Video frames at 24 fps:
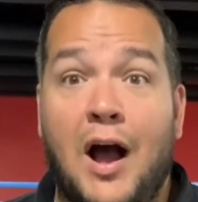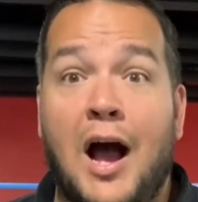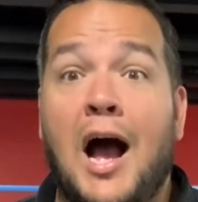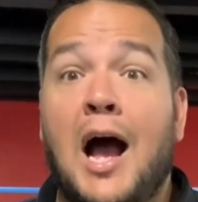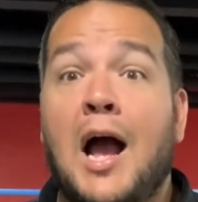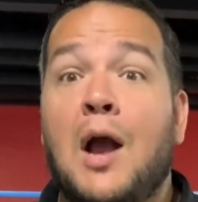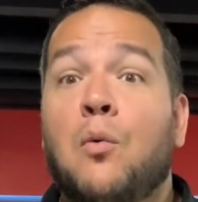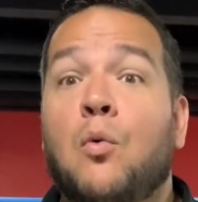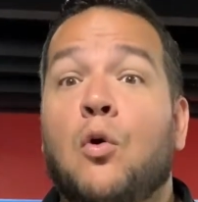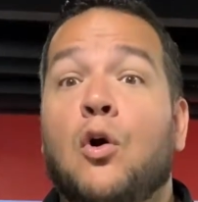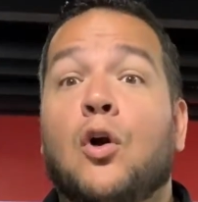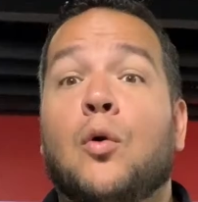
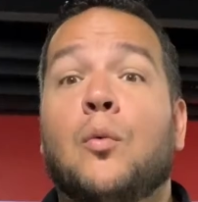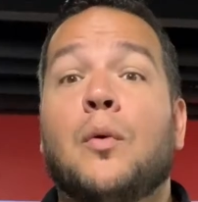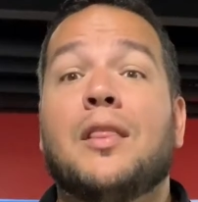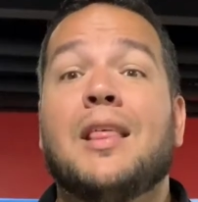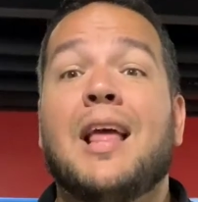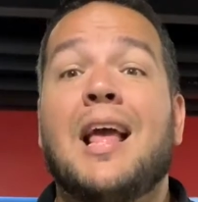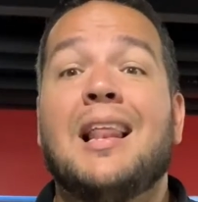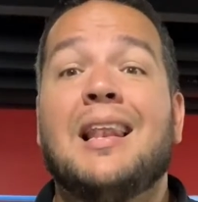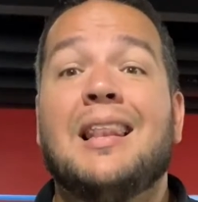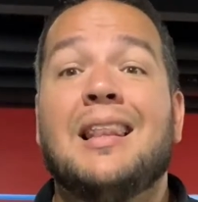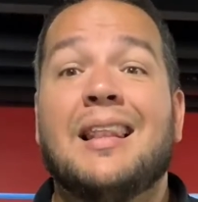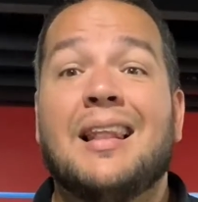I work with
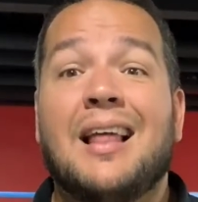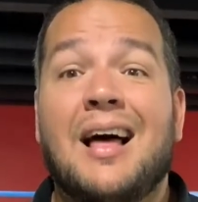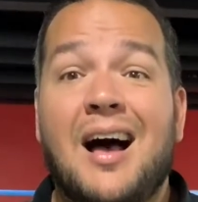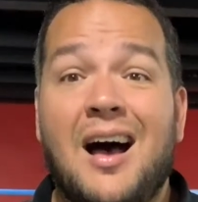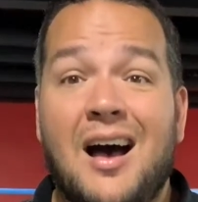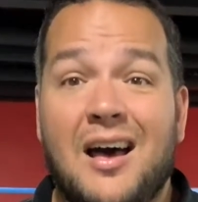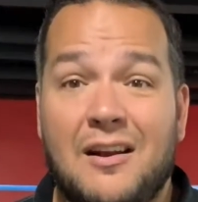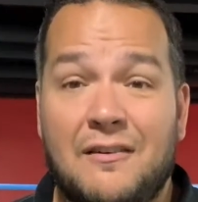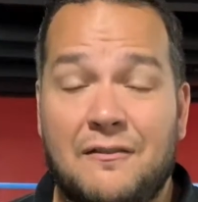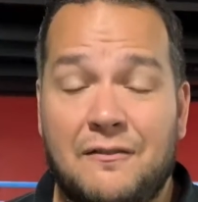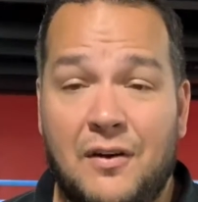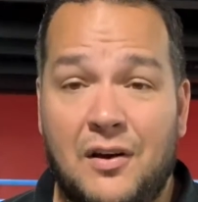a
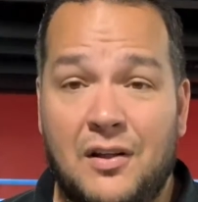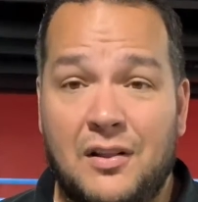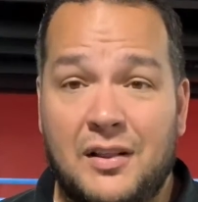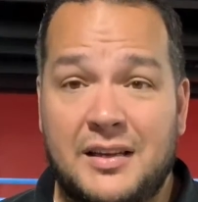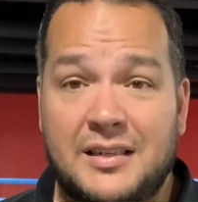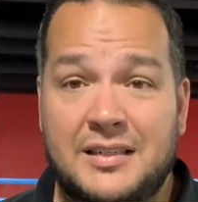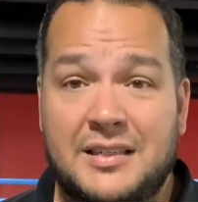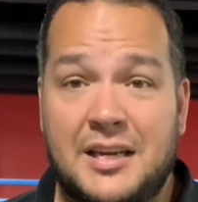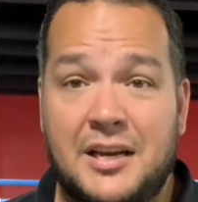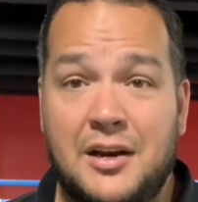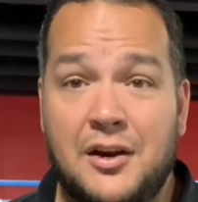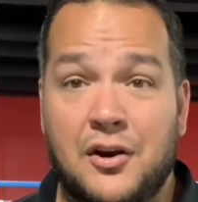lot of
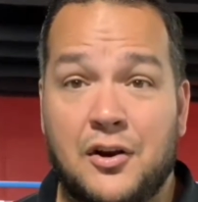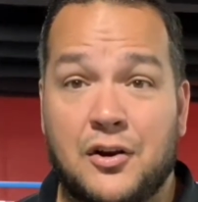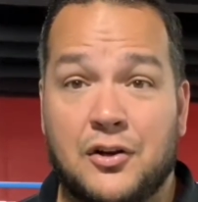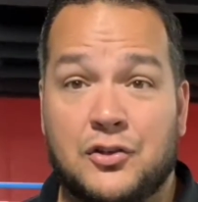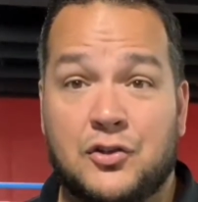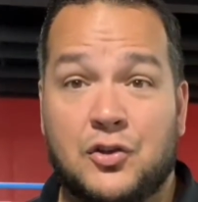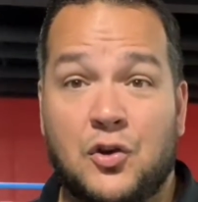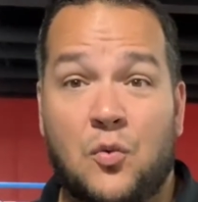volunteers.